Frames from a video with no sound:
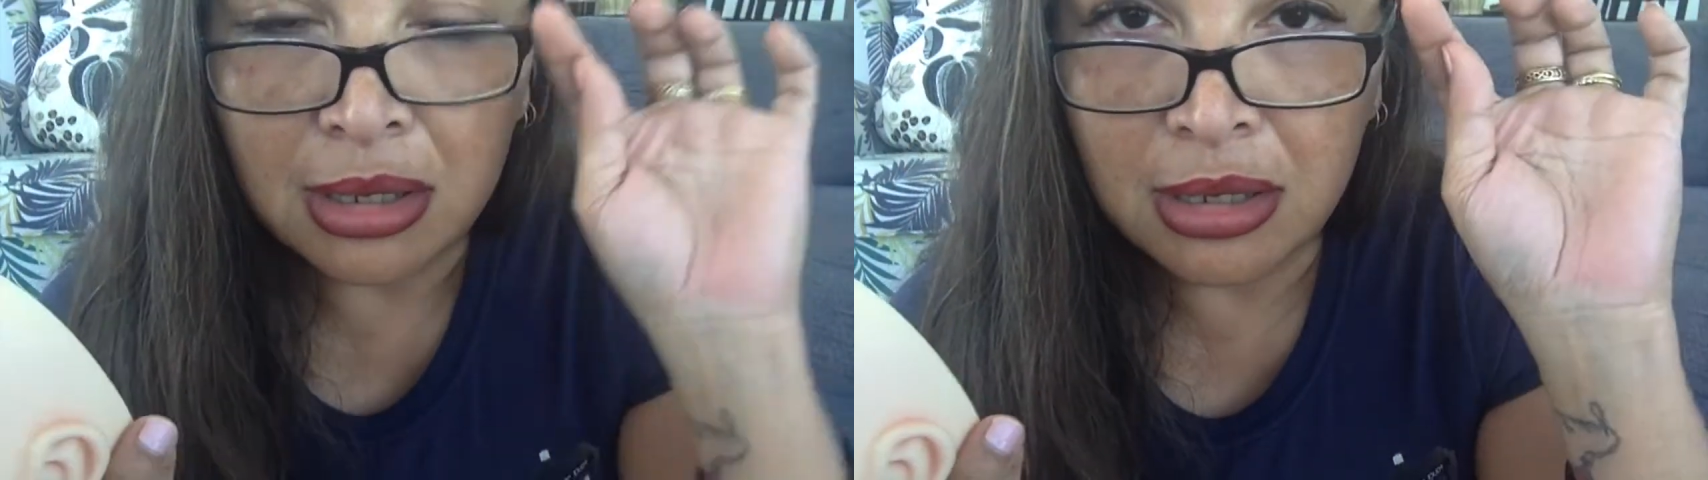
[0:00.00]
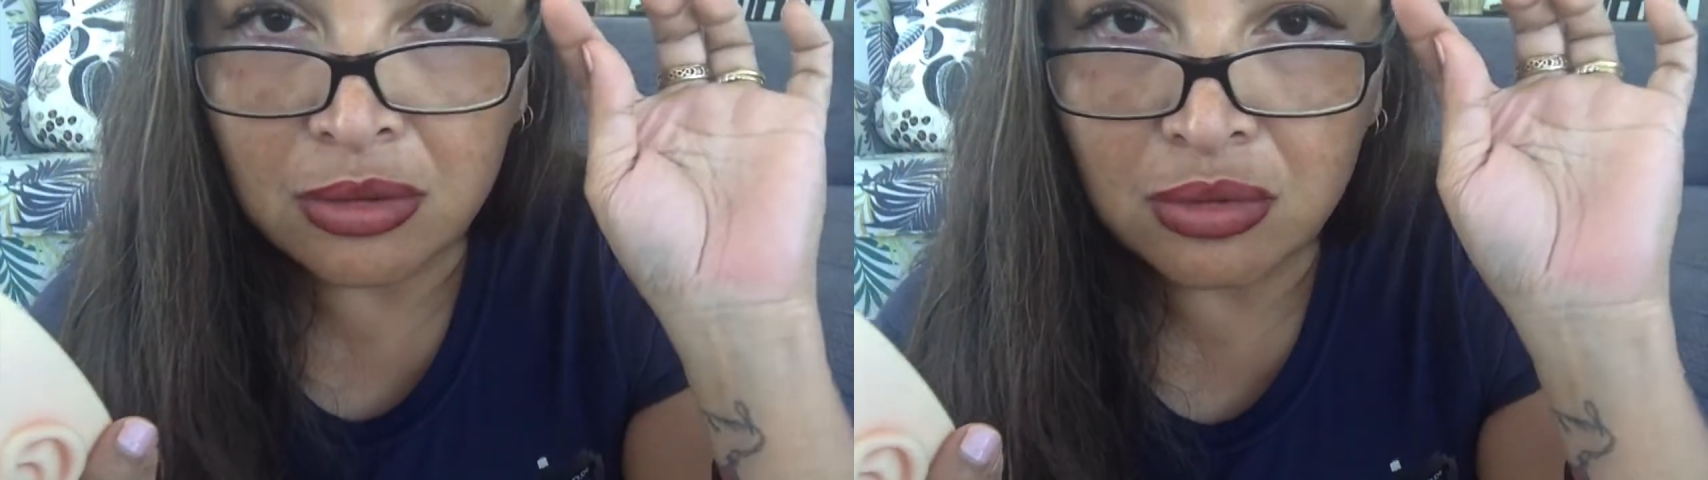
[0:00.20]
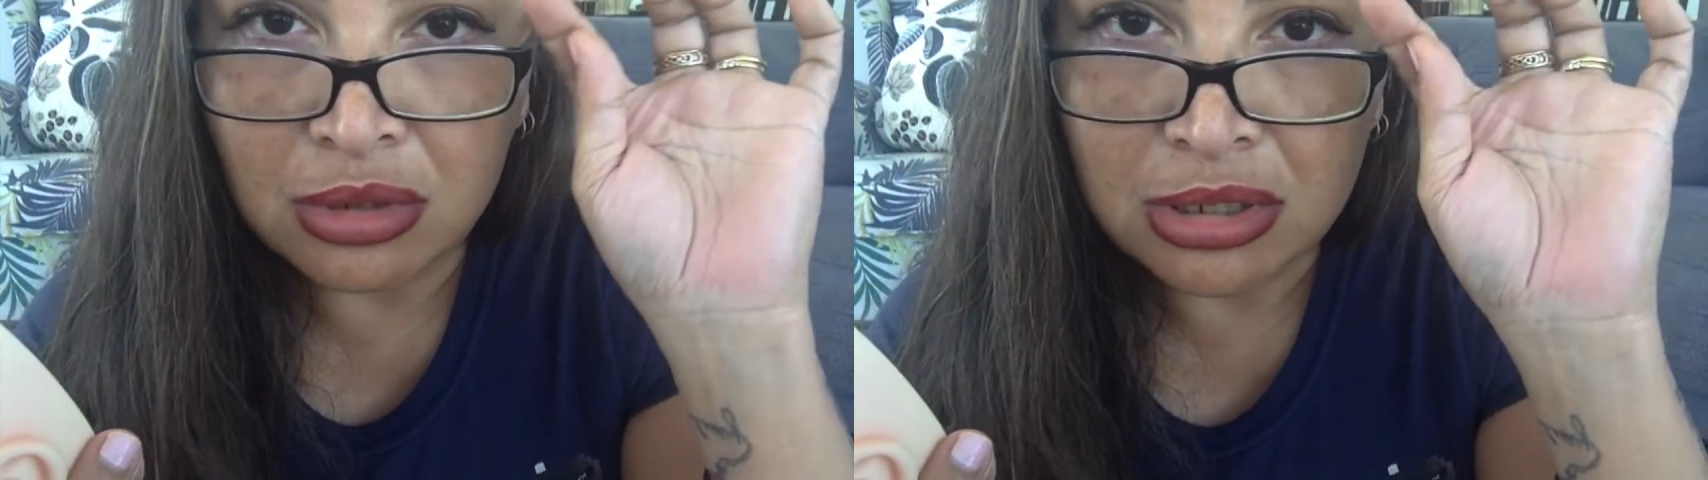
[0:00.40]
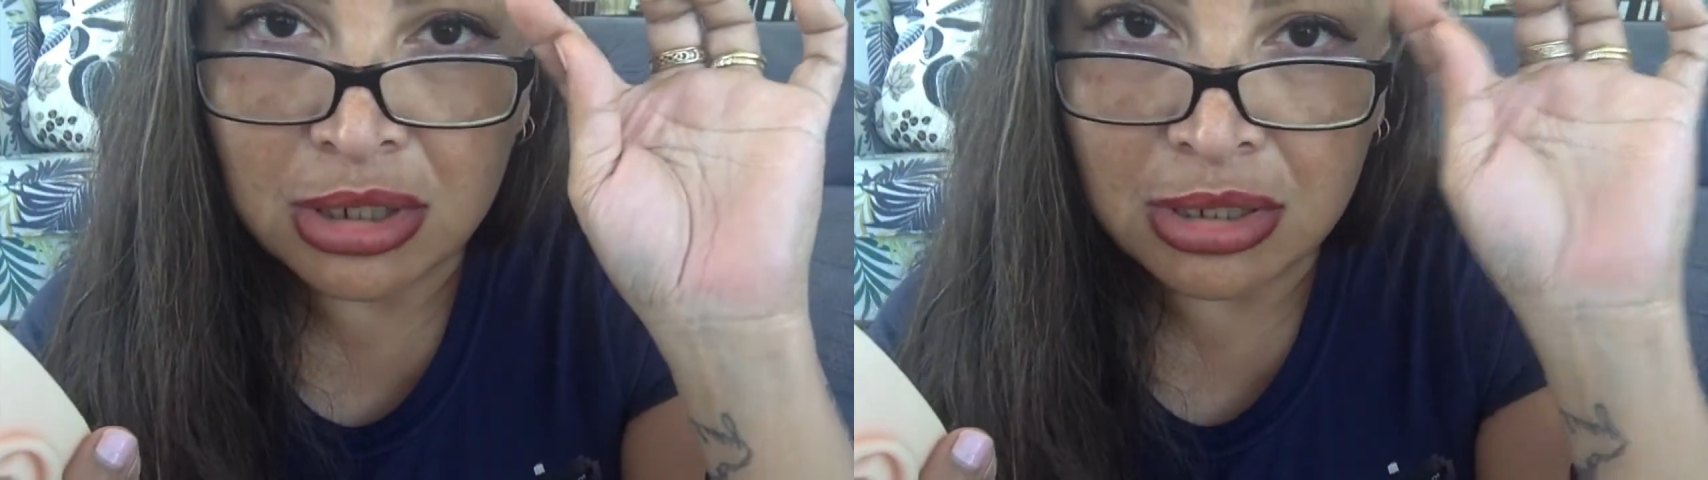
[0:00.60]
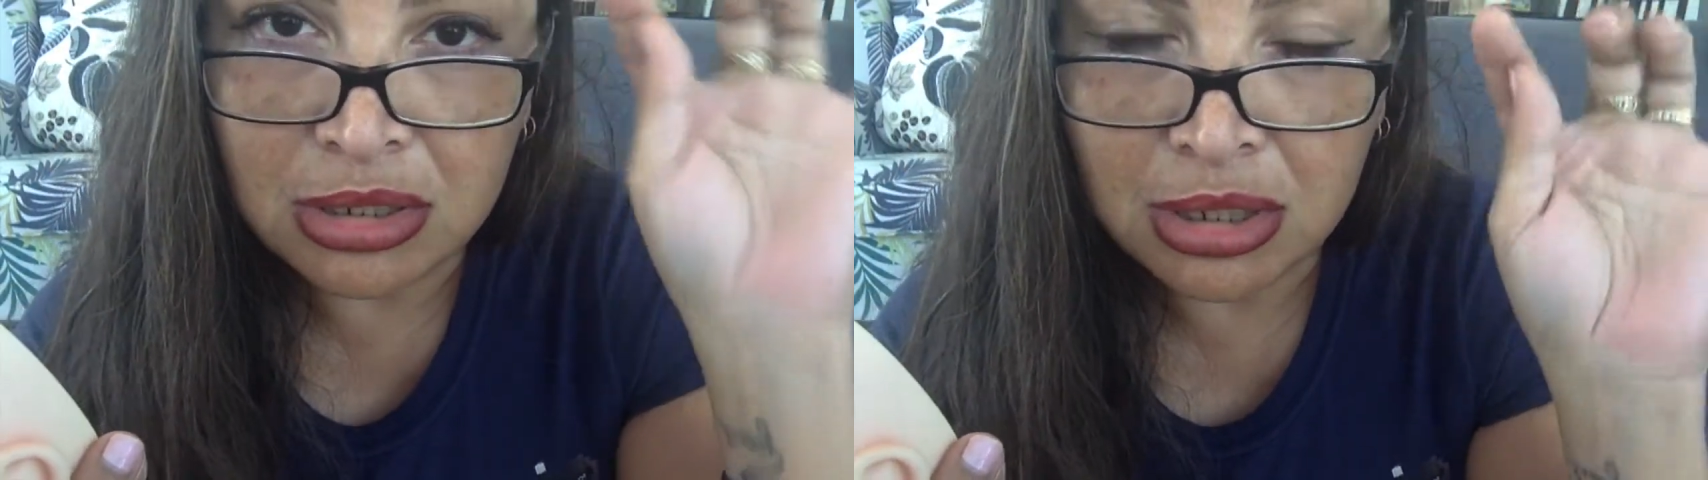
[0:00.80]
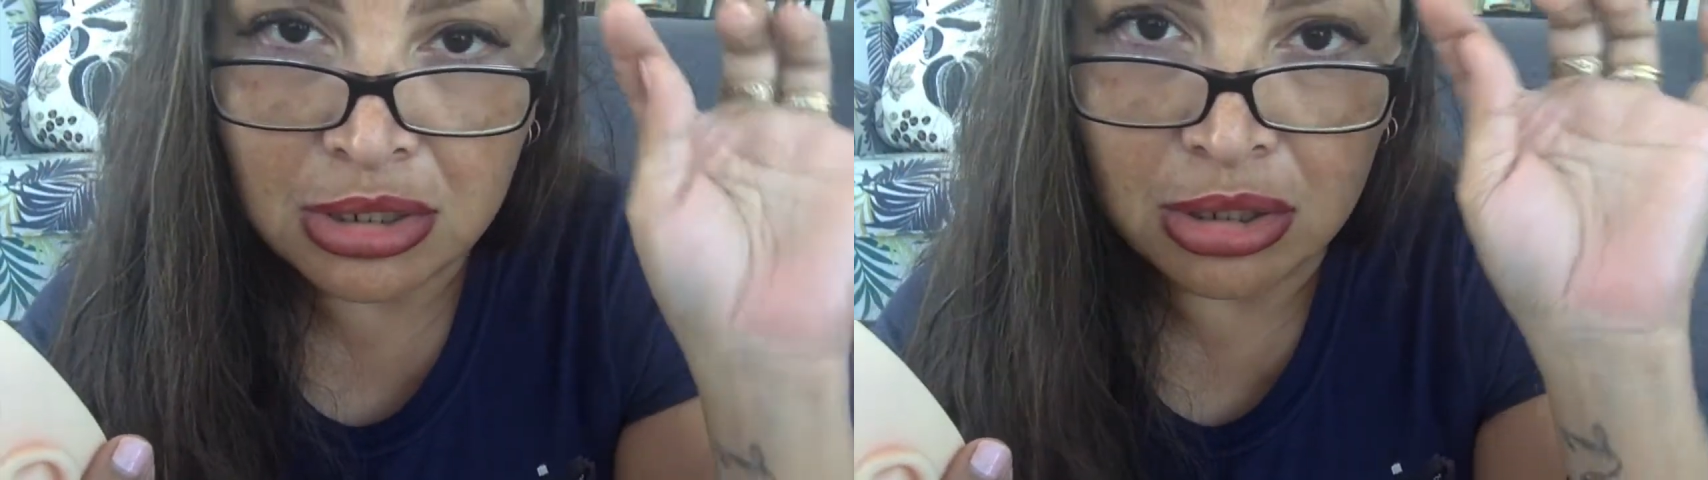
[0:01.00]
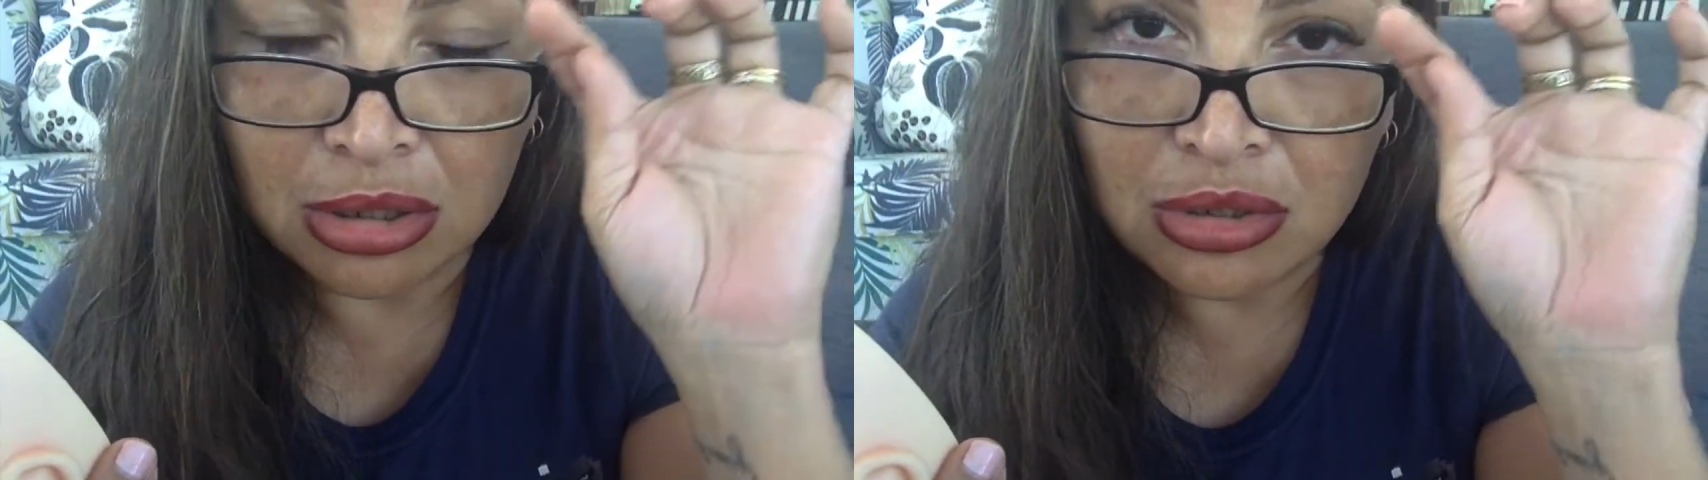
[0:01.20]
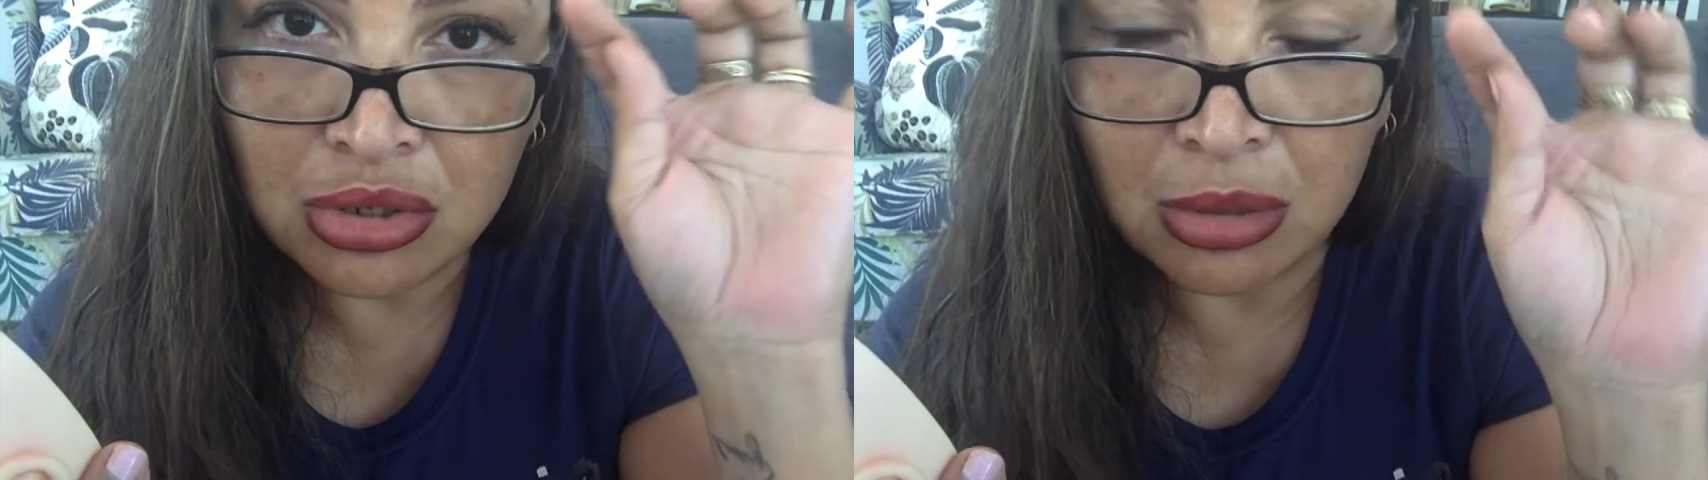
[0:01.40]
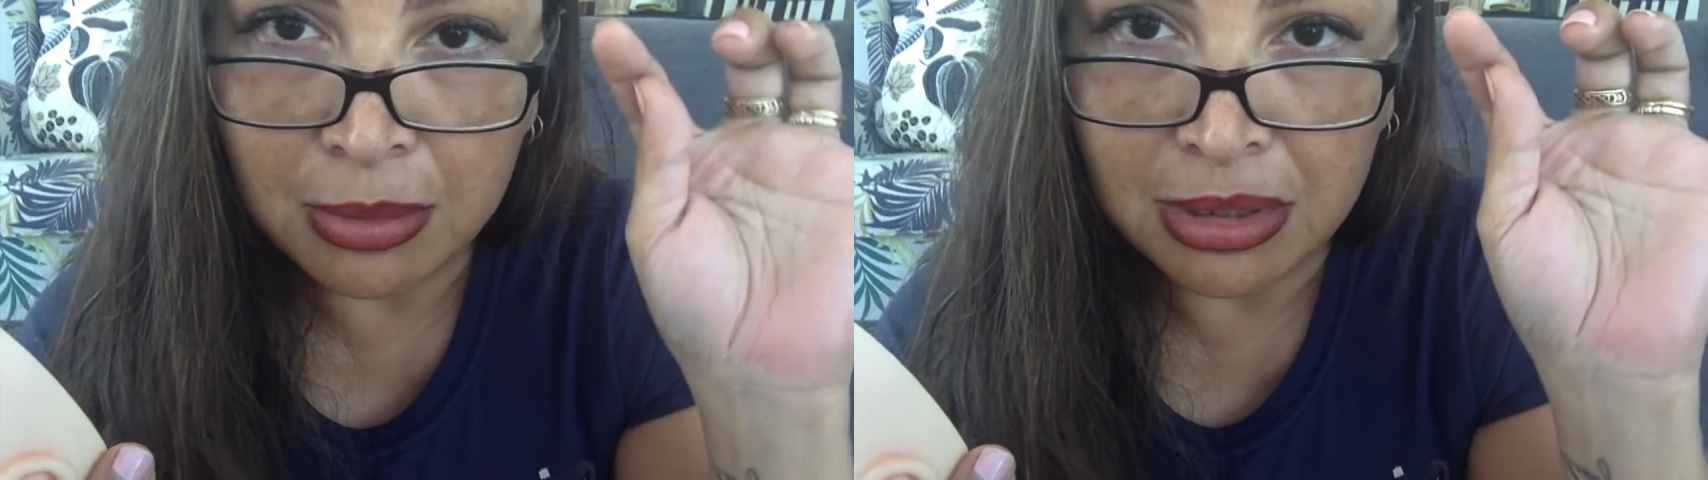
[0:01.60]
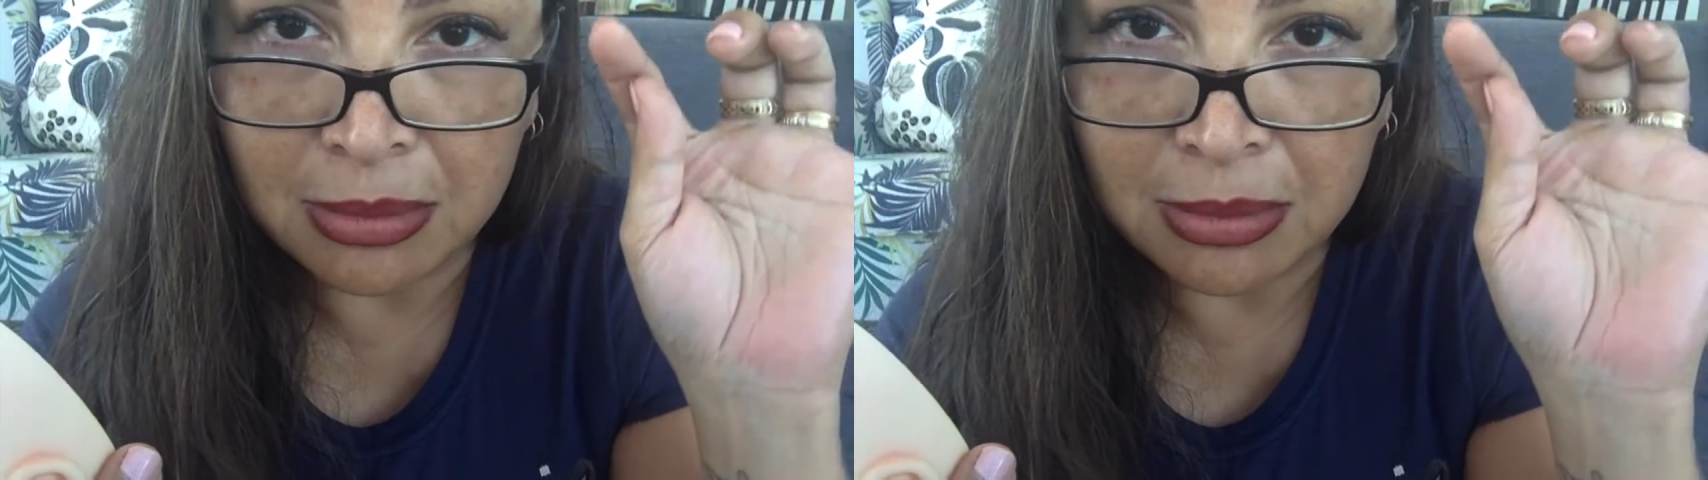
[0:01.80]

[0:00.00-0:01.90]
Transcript: is usually touching the top